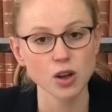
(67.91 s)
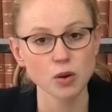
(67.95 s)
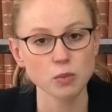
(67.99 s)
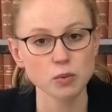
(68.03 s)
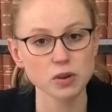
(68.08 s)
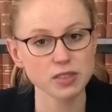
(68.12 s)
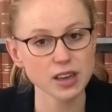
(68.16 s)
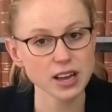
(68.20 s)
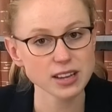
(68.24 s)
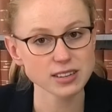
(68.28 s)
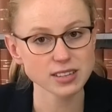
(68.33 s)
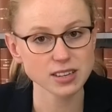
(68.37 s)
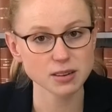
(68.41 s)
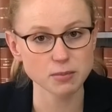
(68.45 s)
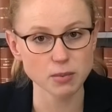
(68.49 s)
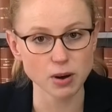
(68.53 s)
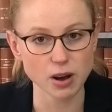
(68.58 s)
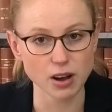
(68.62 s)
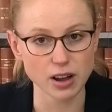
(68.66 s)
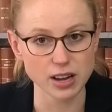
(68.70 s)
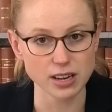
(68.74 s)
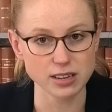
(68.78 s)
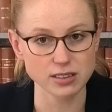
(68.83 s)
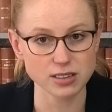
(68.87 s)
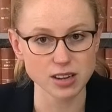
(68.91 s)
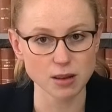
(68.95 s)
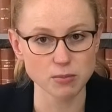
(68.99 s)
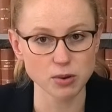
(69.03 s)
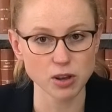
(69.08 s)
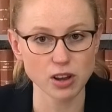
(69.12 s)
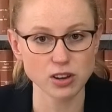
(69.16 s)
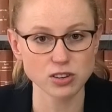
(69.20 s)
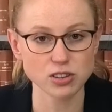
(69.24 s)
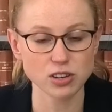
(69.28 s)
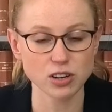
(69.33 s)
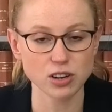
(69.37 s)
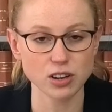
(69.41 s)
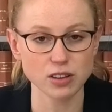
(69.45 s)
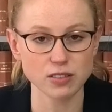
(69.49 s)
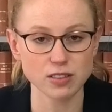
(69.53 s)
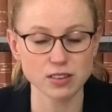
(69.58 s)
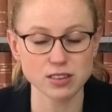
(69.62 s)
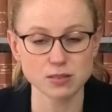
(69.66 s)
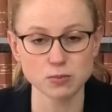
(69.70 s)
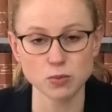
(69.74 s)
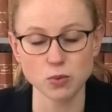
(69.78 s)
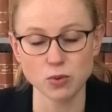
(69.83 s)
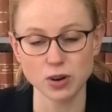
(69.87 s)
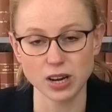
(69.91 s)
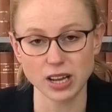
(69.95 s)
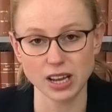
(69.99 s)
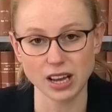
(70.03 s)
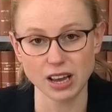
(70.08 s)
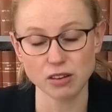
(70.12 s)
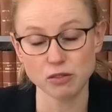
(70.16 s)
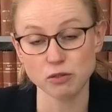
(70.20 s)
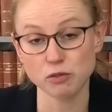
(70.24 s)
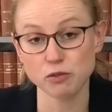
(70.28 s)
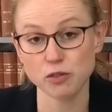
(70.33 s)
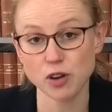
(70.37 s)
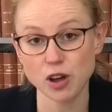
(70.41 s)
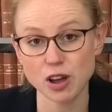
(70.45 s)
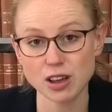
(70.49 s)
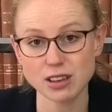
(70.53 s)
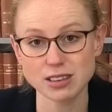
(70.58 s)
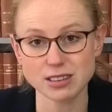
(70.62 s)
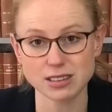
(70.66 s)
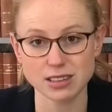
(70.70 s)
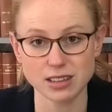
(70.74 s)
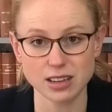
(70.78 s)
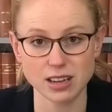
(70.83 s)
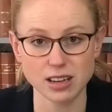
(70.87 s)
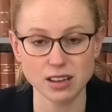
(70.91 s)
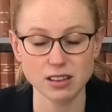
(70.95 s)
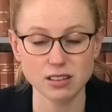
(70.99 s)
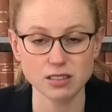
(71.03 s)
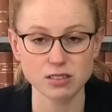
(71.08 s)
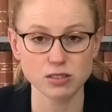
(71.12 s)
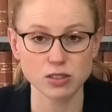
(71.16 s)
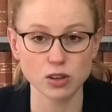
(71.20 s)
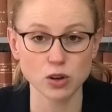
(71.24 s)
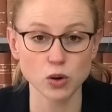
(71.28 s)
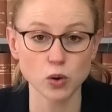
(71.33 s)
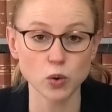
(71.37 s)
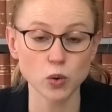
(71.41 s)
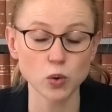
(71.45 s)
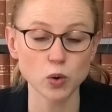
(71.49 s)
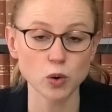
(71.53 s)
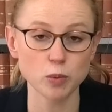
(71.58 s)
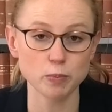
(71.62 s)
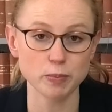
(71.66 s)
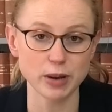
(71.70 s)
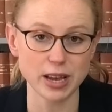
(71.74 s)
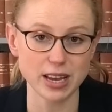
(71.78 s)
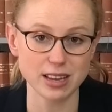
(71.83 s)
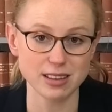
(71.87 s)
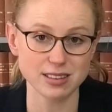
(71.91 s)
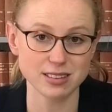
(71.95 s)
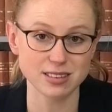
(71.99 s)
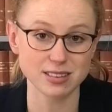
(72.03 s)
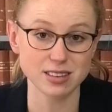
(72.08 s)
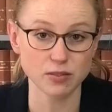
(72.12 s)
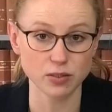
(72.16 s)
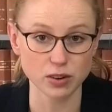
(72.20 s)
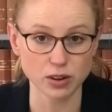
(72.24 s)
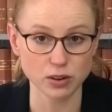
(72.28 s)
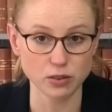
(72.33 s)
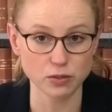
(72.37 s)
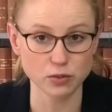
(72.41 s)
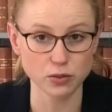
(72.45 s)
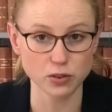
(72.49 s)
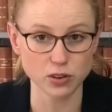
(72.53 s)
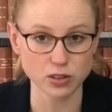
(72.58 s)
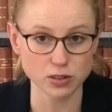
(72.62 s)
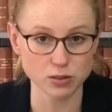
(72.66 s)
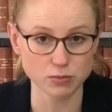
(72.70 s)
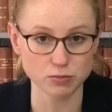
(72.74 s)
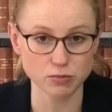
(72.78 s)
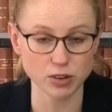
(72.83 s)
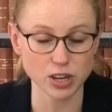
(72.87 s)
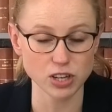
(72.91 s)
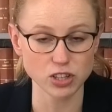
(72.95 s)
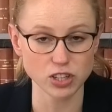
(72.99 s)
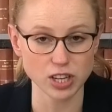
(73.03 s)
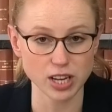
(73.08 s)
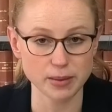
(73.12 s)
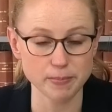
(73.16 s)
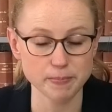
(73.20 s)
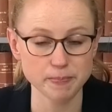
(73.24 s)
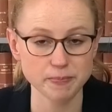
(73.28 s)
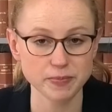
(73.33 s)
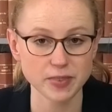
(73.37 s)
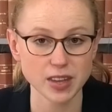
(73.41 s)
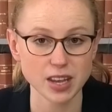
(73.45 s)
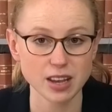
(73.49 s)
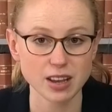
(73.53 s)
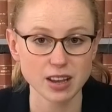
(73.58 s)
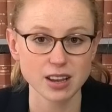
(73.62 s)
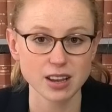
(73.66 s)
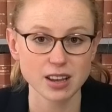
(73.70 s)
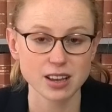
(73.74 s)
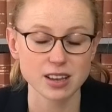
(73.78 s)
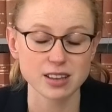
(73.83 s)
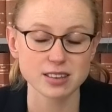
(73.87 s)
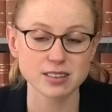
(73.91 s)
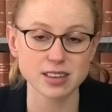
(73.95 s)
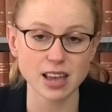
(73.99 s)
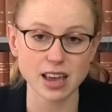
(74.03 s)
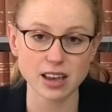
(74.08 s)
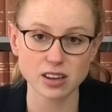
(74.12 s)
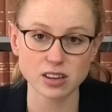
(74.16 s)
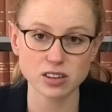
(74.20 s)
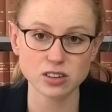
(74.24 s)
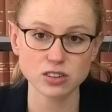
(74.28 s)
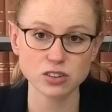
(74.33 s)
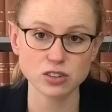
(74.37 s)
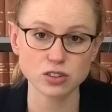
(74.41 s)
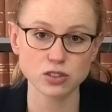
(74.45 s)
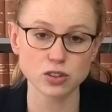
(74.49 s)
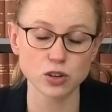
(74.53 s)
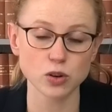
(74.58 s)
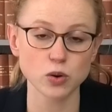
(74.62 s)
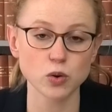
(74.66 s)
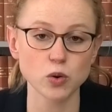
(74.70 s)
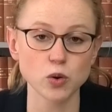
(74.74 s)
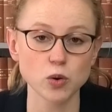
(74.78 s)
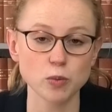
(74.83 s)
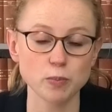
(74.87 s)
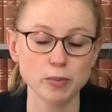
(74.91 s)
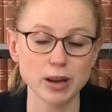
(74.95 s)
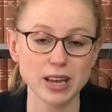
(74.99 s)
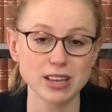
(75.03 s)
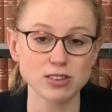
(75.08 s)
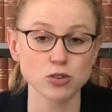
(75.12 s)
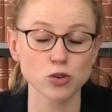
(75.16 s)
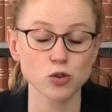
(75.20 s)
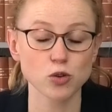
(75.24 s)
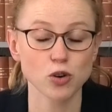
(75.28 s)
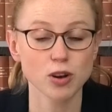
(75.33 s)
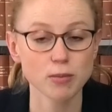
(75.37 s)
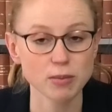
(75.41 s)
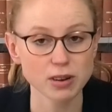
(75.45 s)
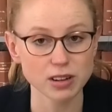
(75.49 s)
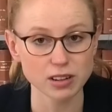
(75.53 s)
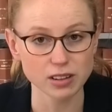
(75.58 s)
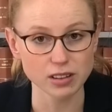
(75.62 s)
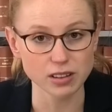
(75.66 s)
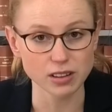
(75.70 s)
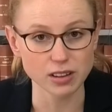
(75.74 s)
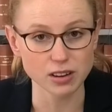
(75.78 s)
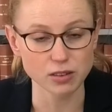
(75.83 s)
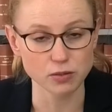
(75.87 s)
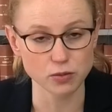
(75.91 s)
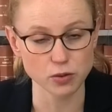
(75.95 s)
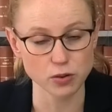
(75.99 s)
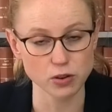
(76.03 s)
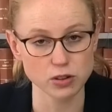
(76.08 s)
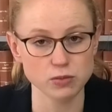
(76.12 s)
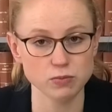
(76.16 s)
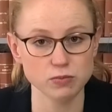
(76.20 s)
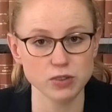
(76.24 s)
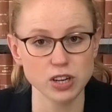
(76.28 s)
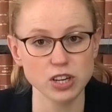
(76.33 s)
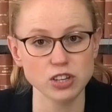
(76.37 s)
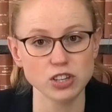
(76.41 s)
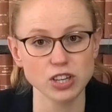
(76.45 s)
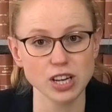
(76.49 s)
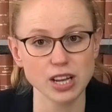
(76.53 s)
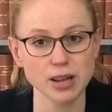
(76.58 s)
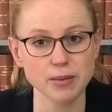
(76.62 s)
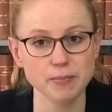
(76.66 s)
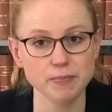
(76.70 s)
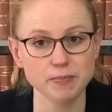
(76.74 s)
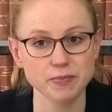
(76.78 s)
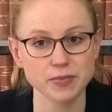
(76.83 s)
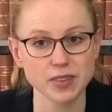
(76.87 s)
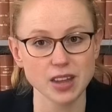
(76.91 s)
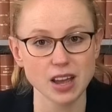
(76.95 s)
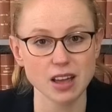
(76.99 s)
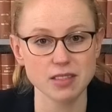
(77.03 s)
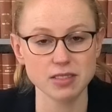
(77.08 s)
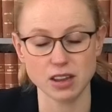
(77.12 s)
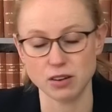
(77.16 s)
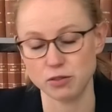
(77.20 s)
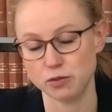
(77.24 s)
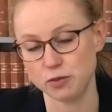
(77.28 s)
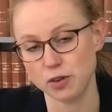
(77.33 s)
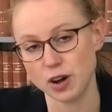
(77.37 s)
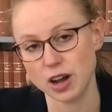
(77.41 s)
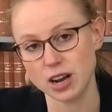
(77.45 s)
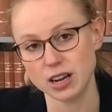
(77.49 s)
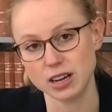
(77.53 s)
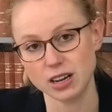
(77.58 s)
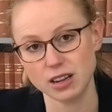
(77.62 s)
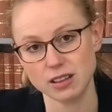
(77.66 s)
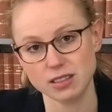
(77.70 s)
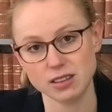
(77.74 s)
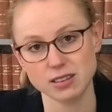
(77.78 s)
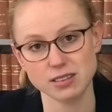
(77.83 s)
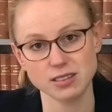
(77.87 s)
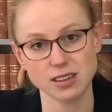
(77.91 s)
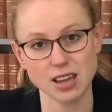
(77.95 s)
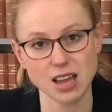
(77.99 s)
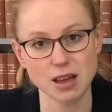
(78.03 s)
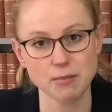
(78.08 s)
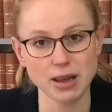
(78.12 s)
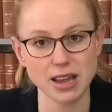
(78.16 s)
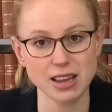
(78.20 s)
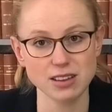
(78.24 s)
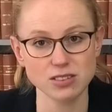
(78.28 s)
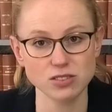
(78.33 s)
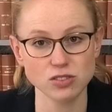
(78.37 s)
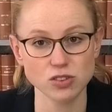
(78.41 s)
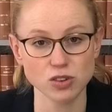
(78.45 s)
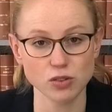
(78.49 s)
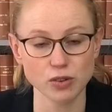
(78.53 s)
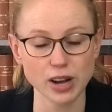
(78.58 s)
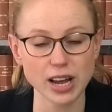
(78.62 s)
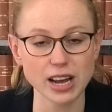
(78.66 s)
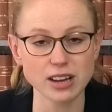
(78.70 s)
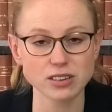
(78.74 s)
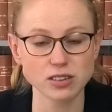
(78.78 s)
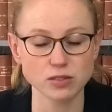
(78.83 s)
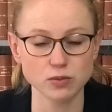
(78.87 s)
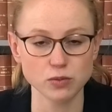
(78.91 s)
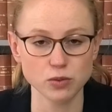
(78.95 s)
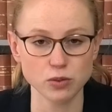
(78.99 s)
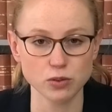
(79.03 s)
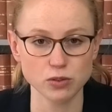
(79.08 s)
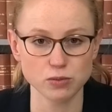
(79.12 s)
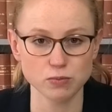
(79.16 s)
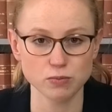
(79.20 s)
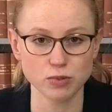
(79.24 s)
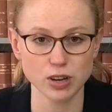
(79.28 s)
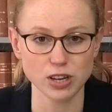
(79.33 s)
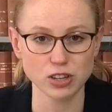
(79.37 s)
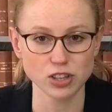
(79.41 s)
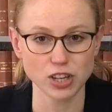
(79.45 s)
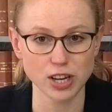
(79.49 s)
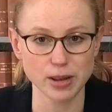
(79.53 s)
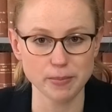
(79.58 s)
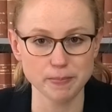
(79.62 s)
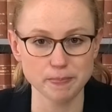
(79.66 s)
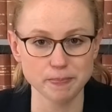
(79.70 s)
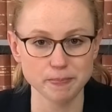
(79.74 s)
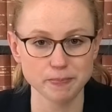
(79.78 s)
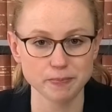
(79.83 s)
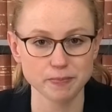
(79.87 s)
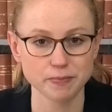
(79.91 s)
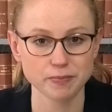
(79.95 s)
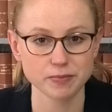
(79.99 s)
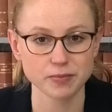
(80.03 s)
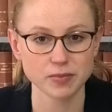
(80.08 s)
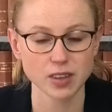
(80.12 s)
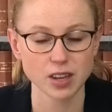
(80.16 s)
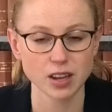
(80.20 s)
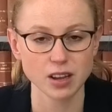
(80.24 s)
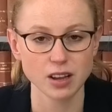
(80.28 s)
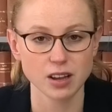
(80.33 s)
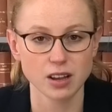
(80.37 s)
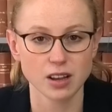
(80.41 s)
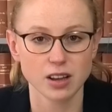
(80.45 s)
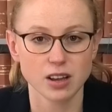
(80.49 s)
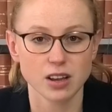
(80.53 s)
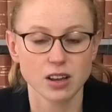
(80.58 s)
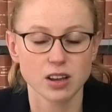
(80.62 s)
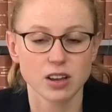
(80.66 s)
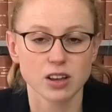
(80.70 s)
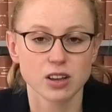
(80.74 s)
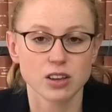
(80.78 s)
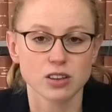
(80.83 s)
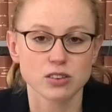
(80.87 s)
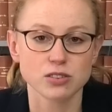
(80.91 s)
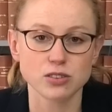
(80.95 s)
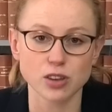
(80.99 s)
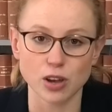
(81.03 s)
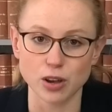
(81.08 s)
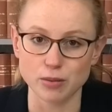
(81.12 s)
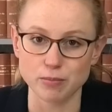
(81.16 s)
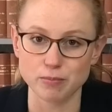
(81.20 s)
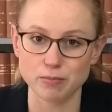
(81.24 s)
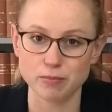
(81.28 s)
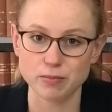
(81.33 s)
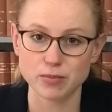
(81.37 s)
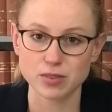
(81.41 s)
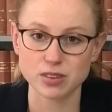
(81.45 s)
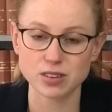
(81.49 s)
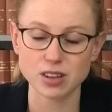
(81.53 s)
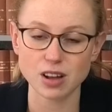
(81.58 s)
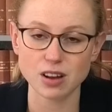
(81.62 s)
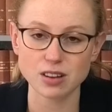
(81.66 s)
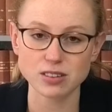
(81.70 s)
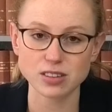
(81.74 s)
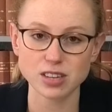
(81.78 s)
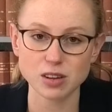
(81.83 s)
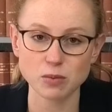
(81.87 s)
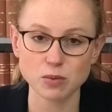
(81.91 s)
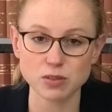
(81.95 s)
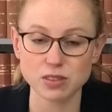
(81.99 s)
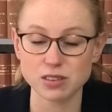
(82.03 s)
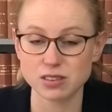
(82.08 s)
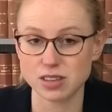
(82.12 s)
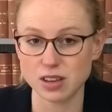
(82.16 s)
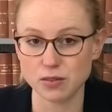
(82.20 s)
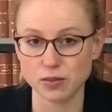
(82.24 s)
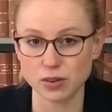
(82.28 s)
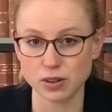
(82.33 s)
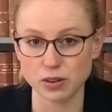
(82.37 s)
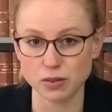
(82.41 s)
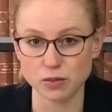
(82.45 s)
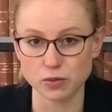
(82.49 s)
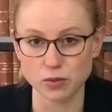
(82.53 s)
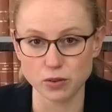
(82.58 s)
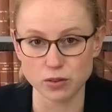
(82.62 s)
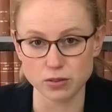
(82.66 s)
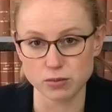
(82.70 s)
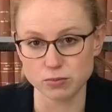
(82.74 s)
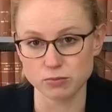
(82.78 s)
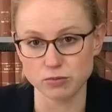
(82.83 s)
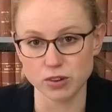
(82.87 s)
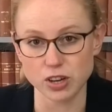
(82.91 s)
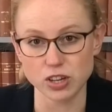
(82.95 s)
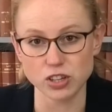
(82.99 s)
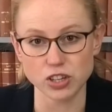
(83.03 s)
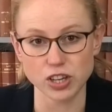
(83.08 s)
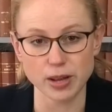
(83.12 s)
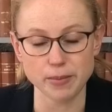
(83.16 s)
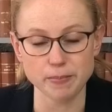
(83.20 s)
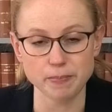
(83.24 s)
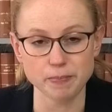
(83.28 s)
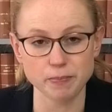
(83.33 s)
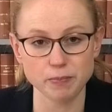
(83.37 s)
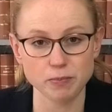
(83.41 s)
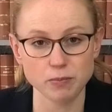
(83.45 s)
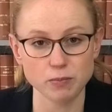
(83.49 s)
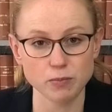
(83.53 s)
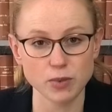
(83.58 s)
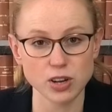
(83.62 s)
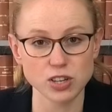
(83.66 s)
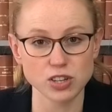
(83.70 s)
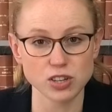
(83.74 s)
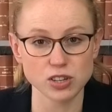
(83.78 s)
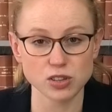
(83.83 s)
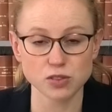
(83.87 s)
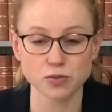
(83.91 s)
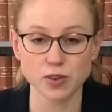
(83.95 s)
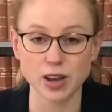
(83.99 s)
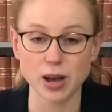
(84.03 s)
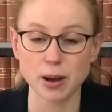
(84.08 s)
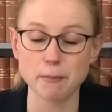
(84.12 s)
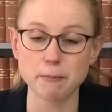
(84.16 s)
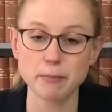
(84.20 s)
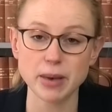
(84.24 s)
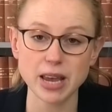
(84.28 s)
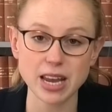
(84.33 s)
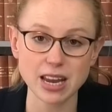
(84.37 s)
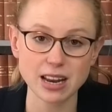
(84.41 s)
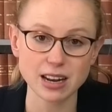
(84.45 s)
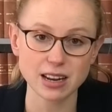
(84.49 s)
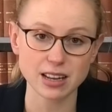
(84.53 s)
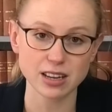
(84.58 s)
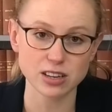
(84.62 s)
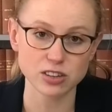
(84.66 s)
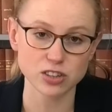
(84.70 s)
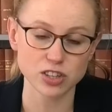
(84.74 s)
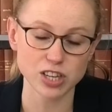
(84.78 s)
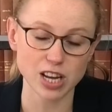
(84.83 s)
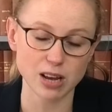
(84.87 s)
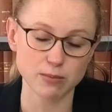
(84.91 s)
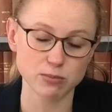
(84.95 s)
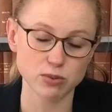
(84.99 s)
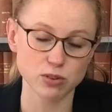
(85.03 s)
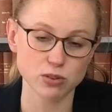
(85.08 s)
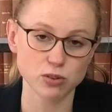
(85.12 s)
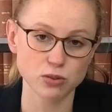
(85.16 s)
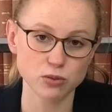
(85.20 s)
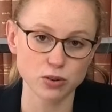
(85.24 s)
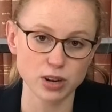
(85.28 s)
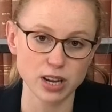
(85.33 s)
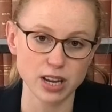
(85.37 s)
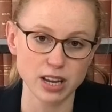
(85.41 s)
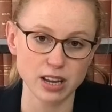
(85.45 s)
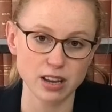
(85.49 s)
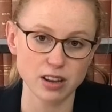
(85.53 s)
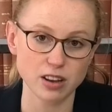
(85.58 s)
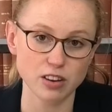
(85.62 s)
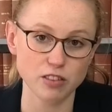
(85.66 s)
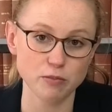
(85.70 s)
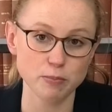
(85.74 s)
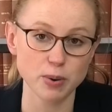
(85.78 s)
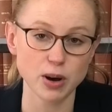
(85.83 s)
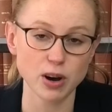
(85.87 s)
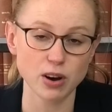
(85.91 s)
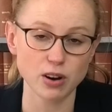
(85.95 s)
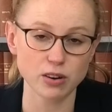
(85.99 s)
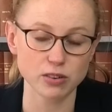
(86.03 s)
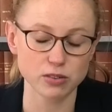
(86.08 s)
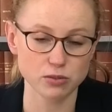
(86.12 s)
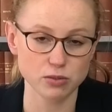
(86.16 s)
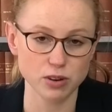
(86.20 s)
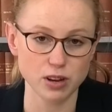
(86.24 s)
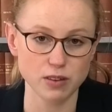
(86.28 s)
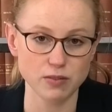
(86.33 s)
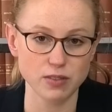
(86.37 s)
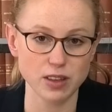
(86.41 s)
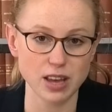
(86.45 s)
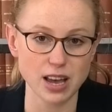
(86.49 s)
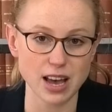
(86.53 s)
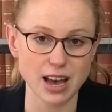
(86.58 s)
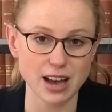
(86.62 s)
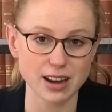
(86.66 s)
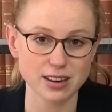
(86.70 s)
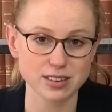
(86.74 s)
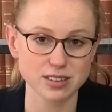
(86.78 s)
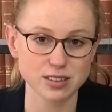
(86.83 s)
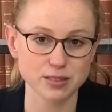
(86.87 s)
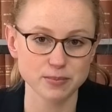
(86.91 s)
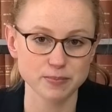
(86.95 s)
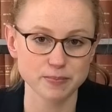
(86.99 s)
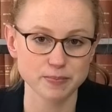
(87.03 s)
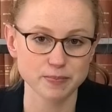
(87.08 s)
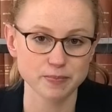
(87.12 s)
With that in mind, I'm going to look this morning at, firstly, the court-based civil enforcement regime, second, the court-based criminal enforcement regime, and then finally the CMA's direct enforcement regime. So, starting with the civil enforcement regime, which is found mainly in Chapter 3 of Part 3 of the Act.